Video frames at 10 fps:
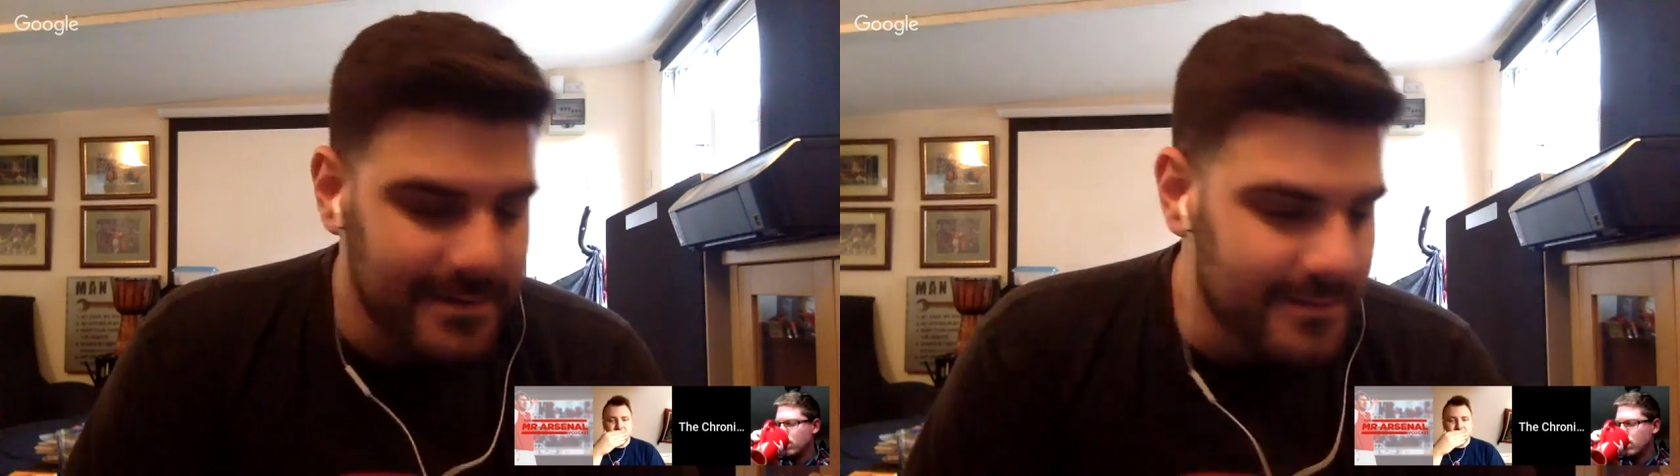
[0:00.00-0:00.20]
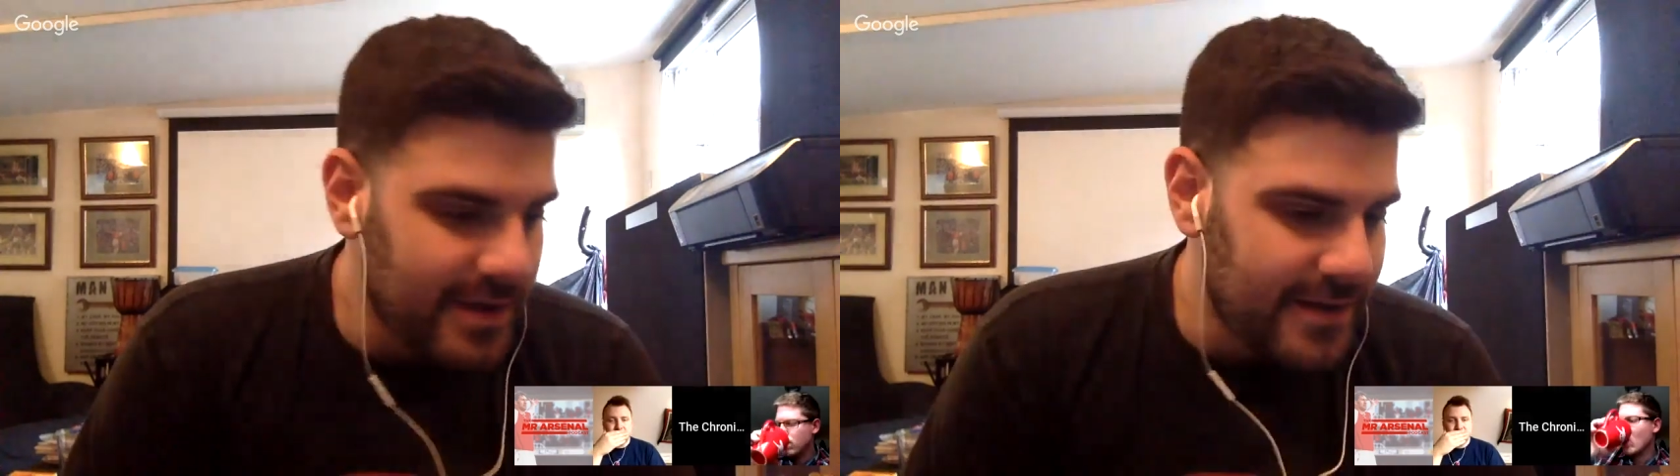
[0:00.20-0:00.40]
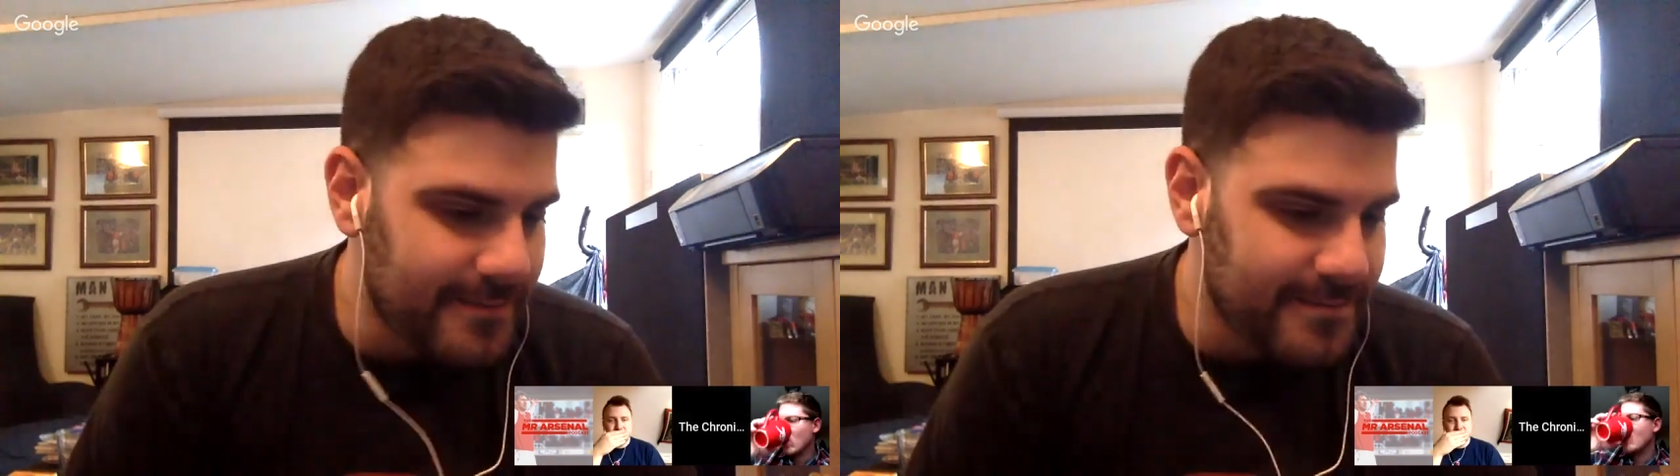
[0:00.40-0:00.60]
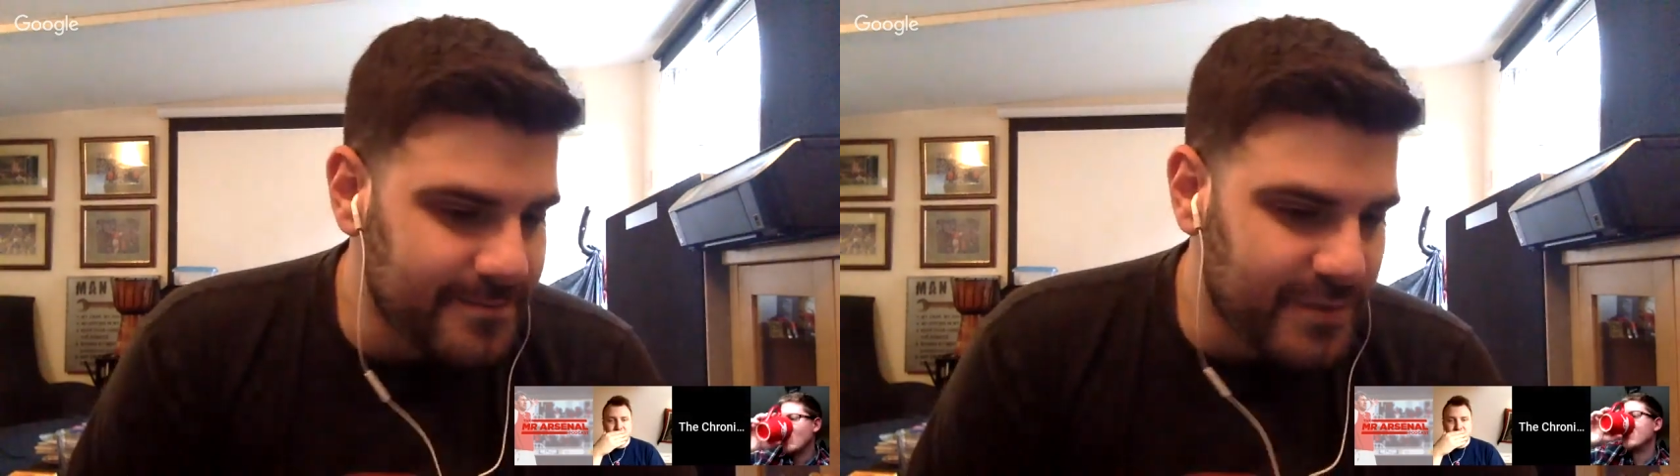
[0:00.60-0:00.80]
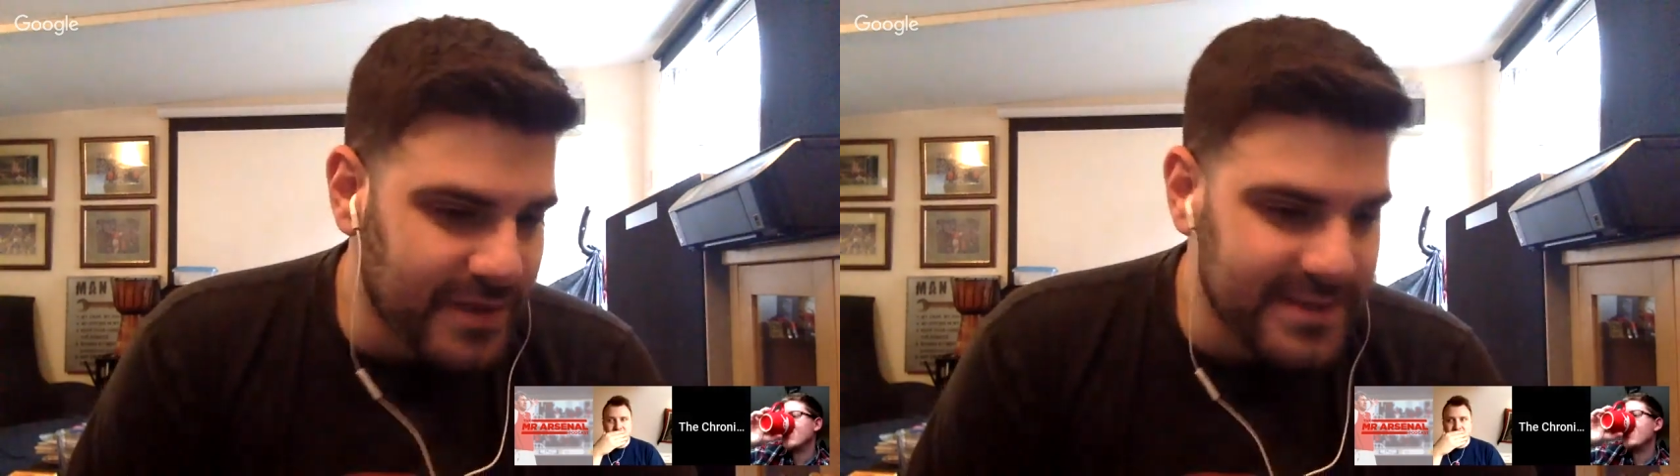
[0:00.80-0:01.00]

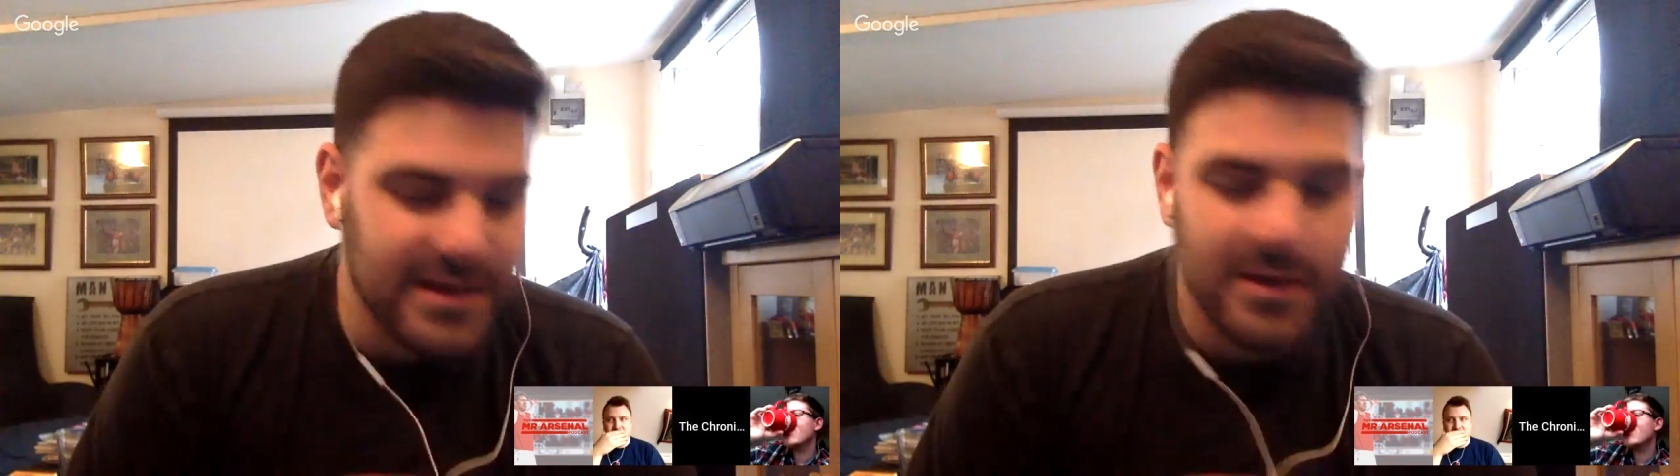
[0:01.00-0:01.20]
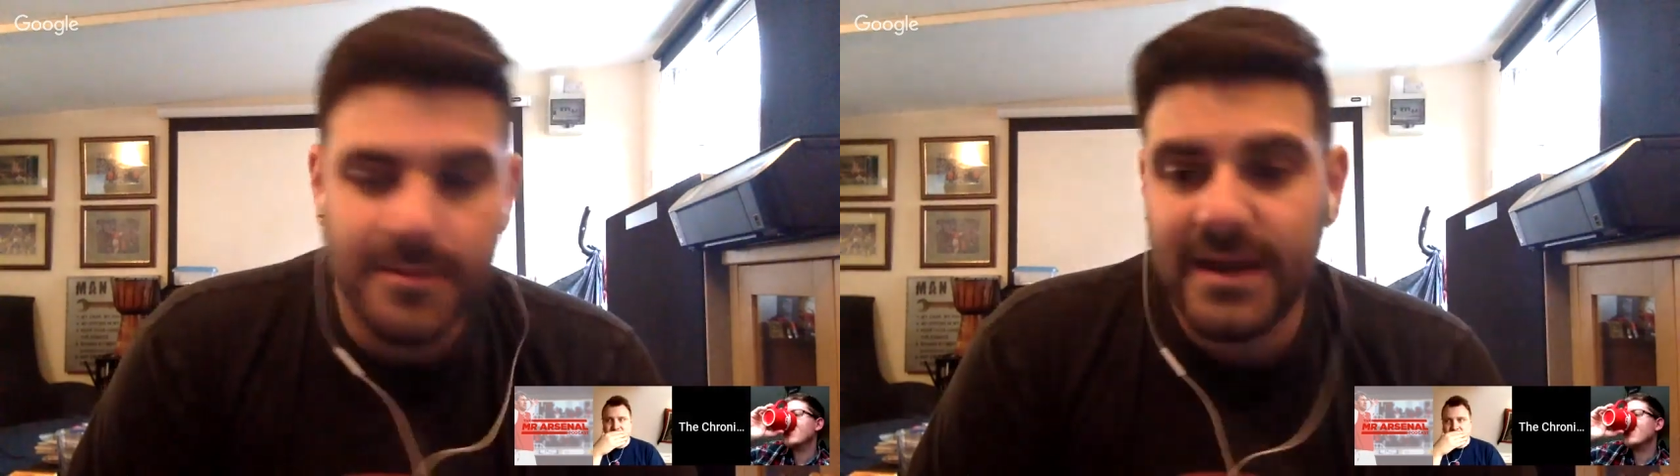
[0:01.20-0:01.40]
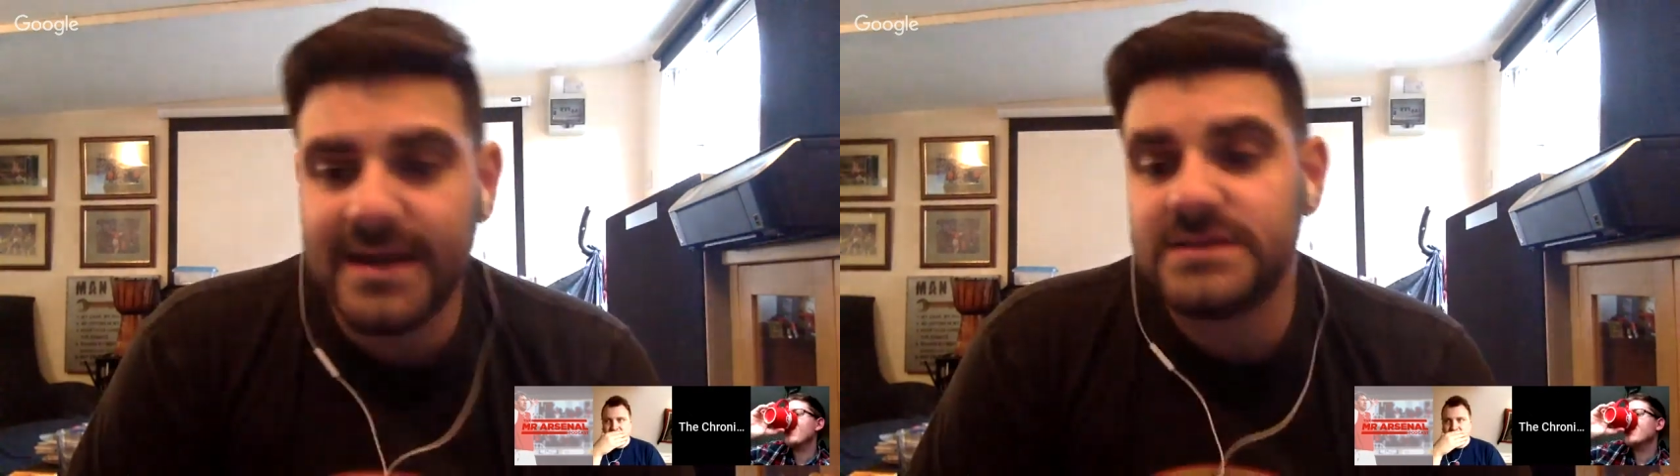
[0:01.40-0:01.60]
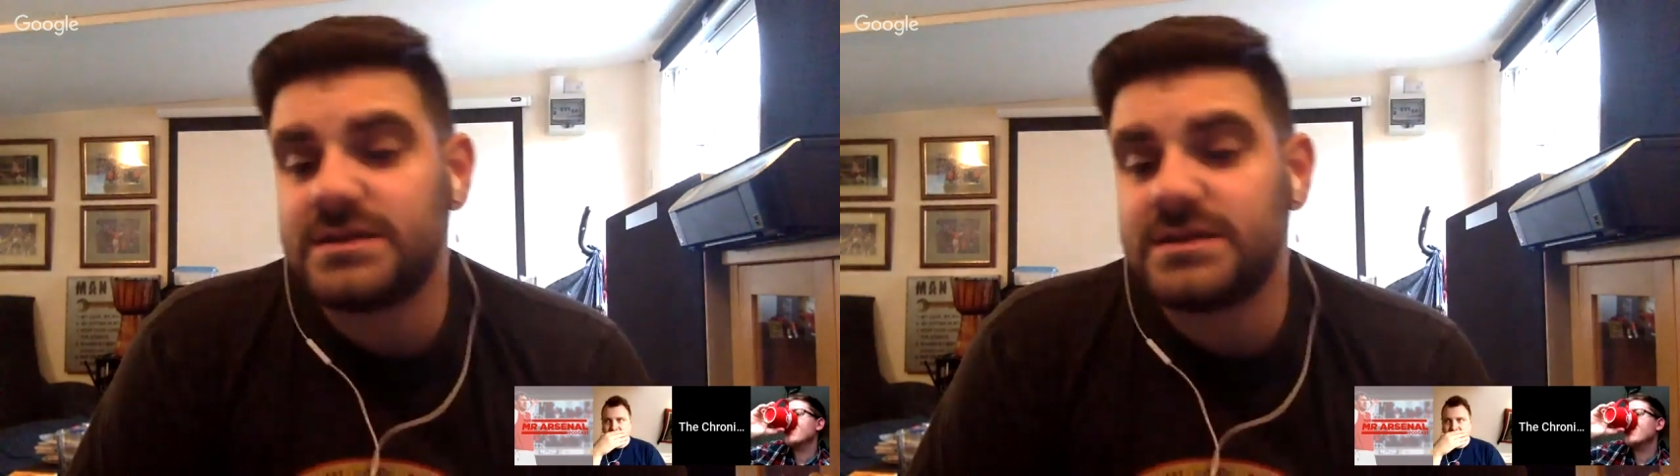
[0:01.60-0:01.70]
by the young players.